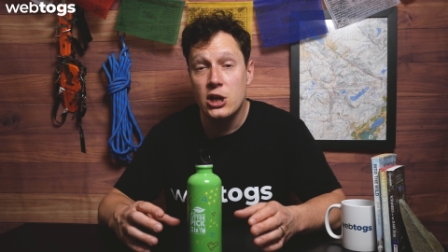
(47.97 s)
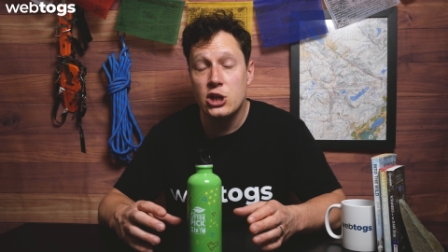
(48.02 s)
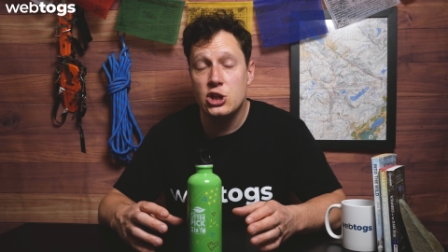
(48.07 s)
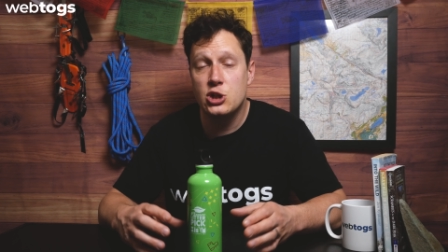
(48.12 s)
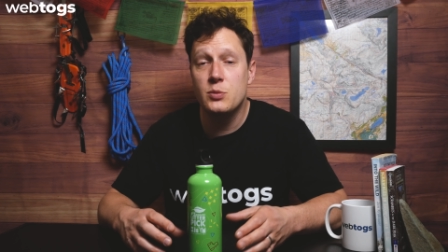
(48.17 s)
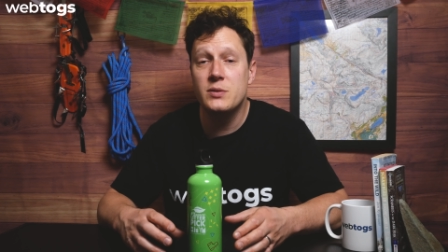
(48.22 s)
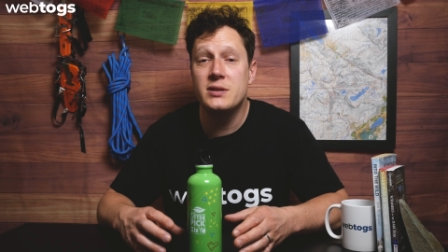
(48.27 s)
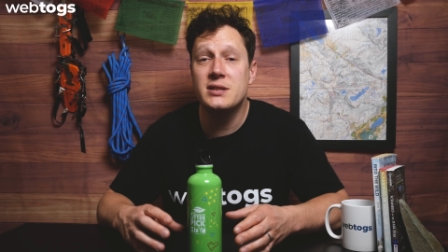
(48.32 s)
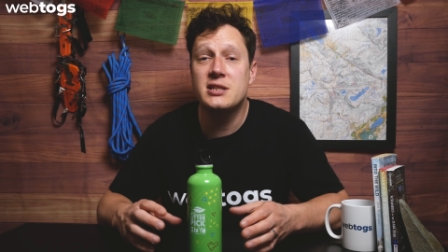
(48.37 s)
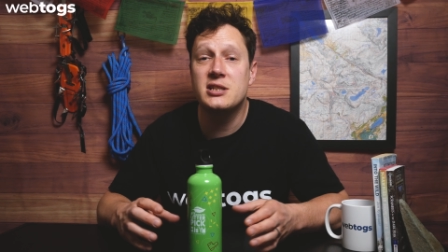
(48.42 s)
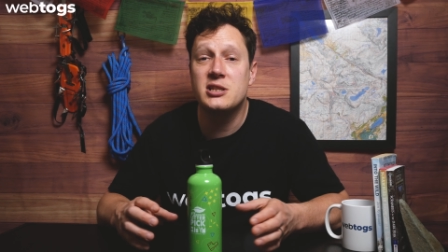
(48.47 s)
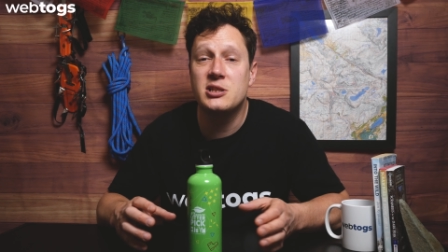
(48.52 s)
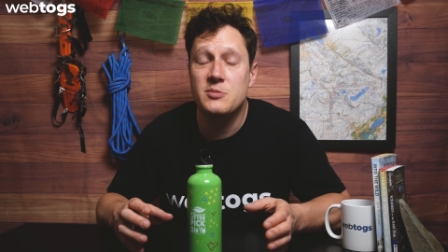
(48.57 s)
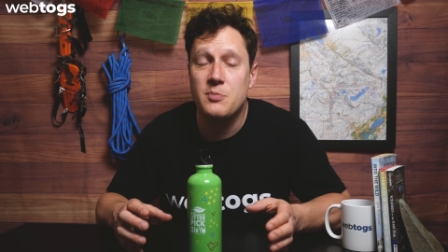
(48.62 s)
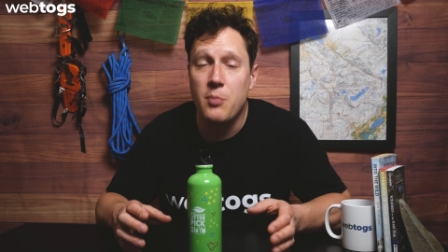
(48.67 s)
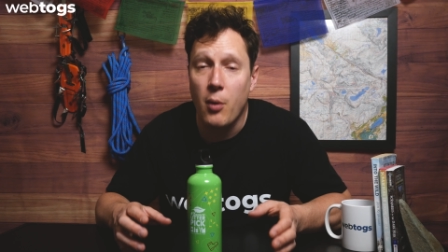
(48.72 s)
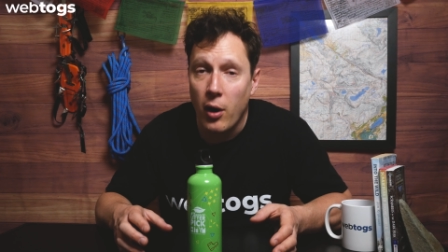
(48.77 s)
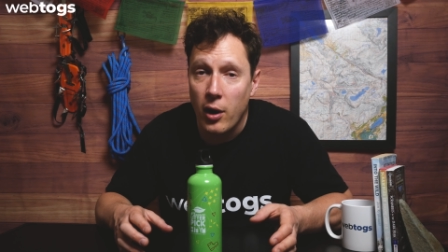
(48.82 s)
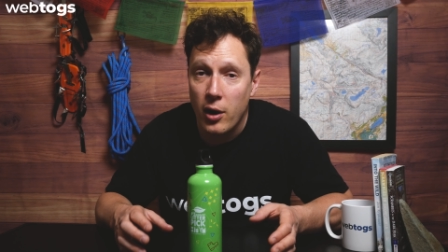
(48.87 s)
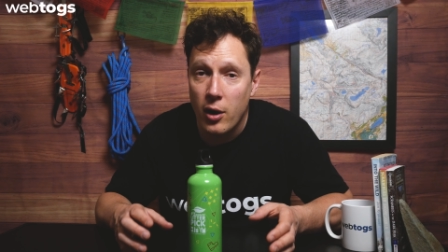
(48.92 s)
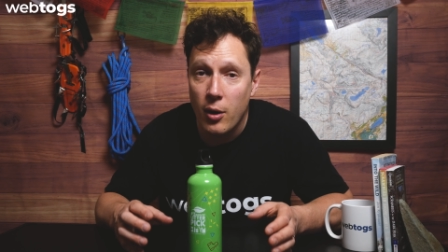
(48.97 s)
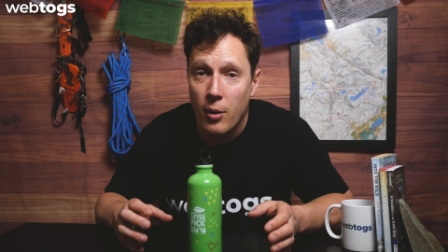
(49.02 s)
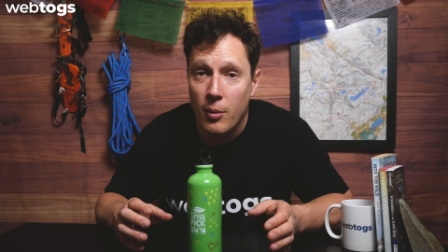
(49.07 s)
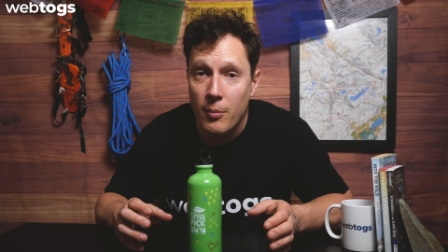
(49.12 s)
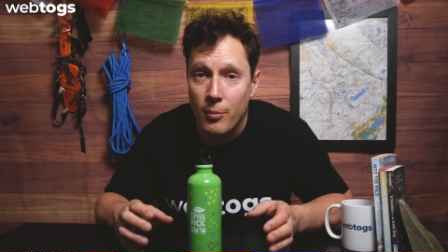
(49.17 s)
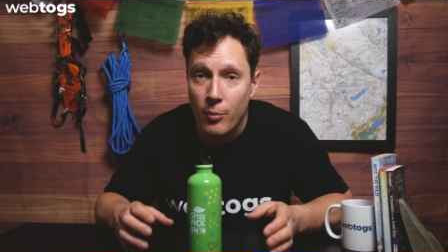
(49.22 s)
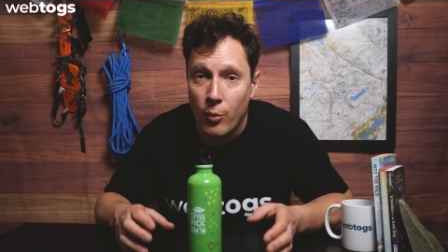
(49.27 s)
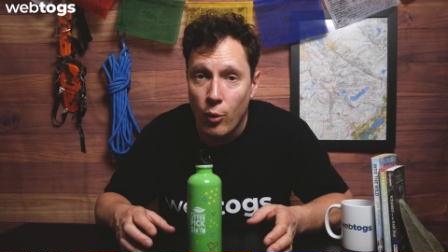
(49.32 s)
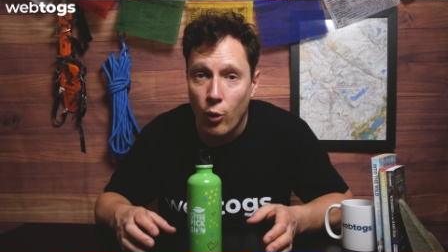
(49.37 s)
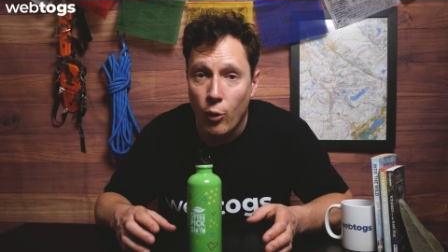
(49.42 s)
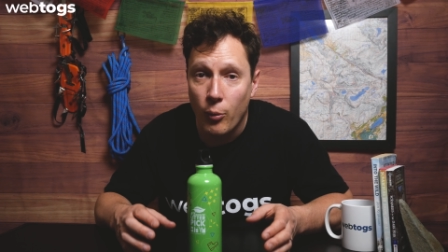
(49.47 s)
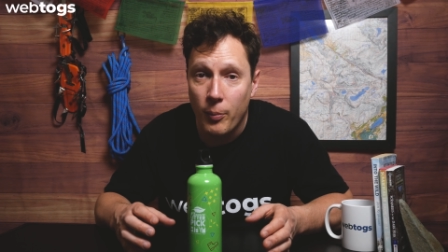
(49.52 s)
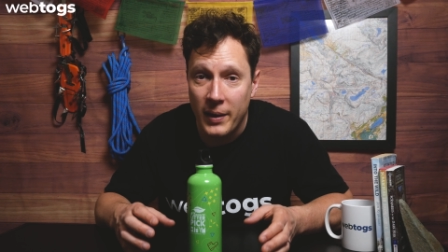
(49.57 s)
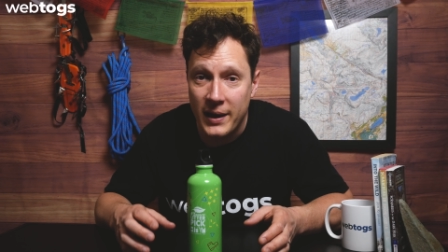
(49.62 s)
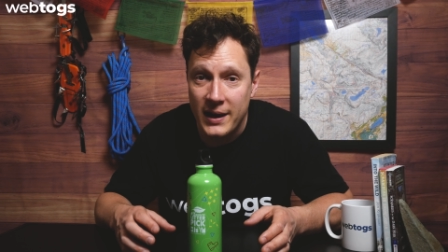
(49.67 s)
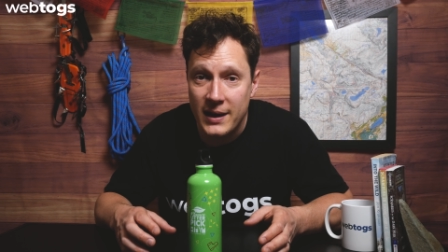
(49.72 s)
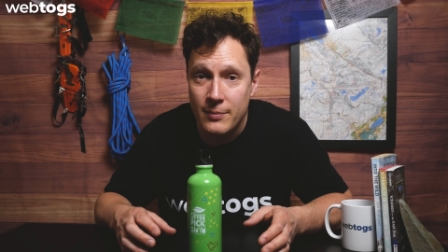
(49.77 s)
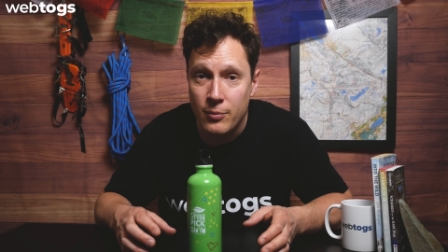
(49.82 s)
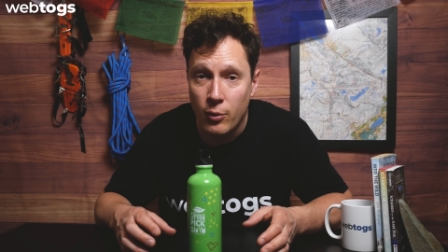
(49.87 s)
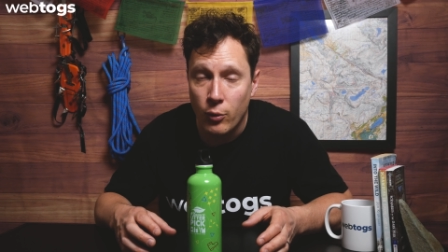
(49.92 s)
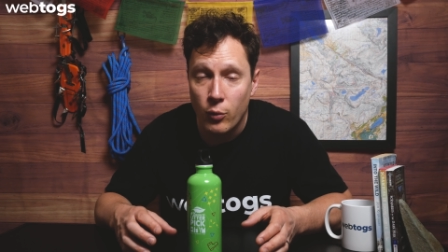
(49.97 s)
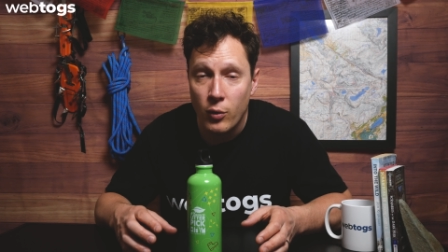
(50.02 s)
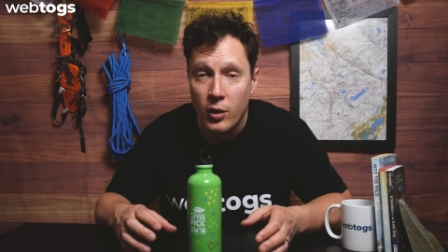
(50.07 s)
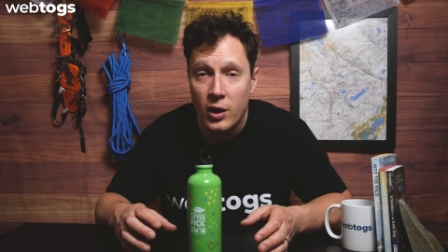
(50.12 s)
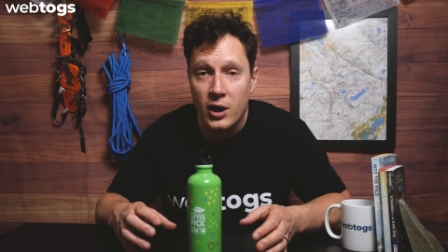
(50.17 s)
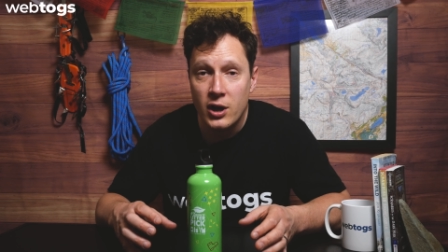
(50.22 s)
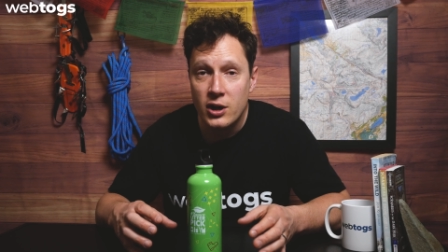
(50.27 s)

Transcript: to inspire more people